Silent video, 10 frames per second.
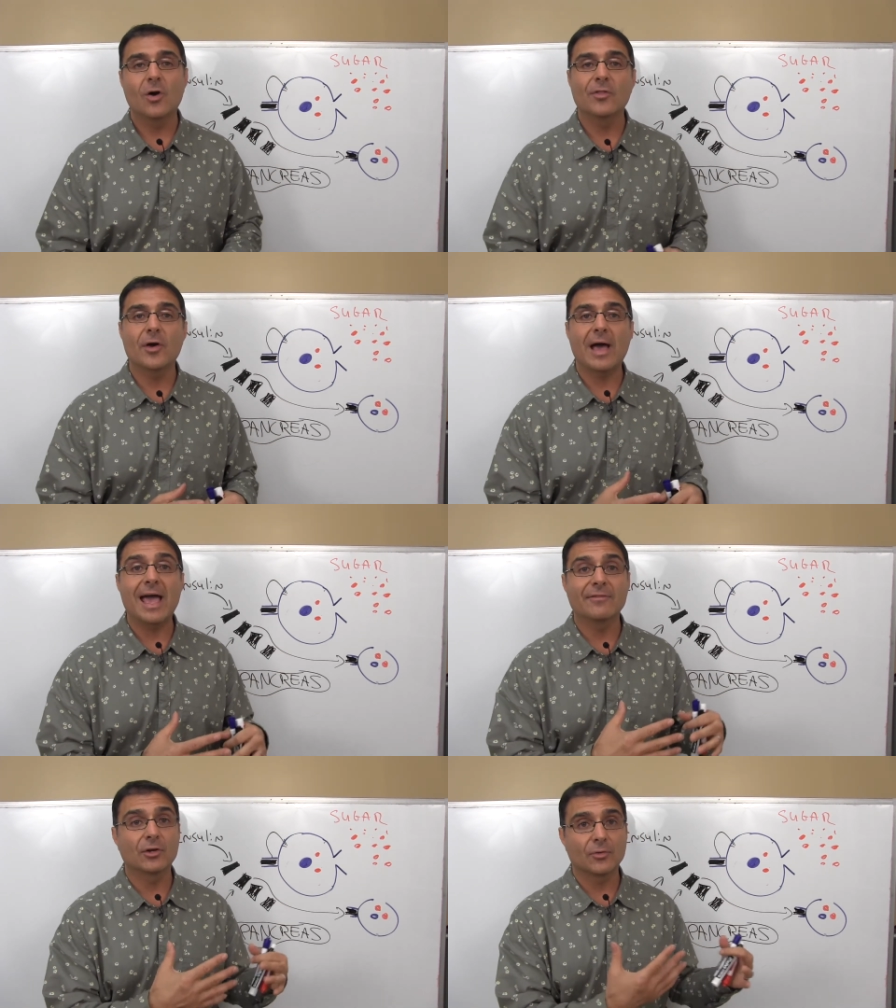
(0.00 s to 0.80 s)
although I
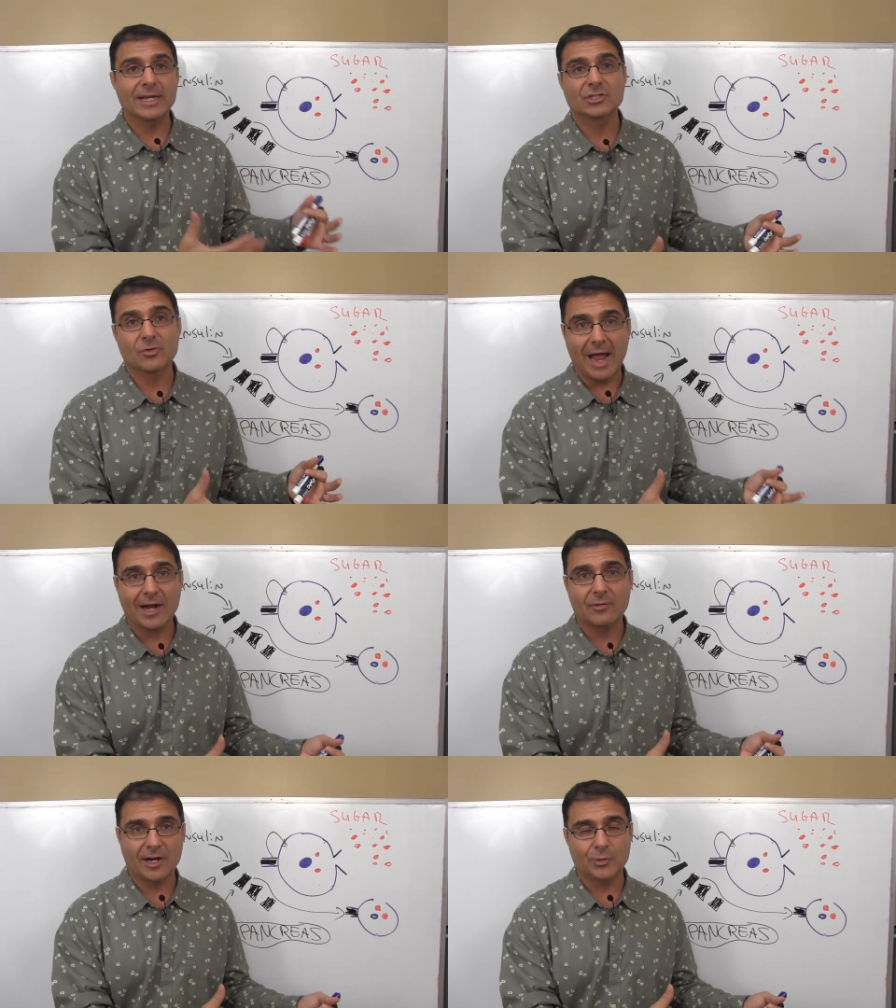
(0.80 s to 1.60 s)
have a great
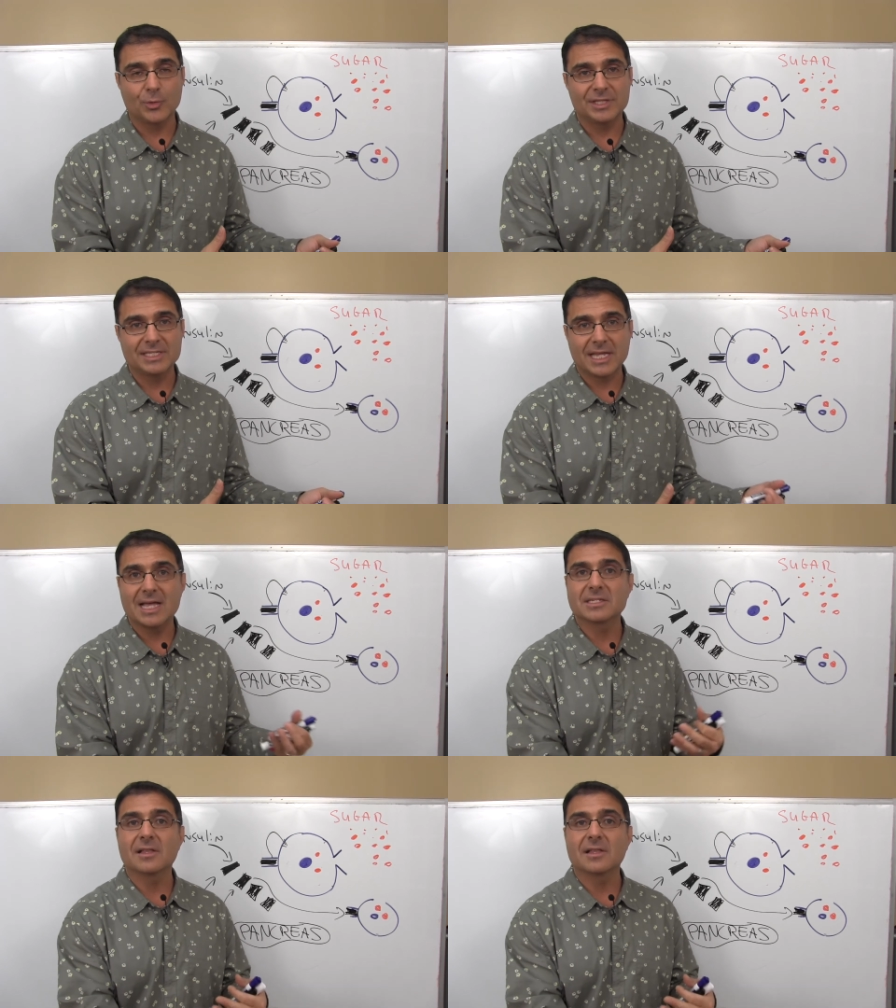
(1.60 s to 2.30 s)
track record with these guys.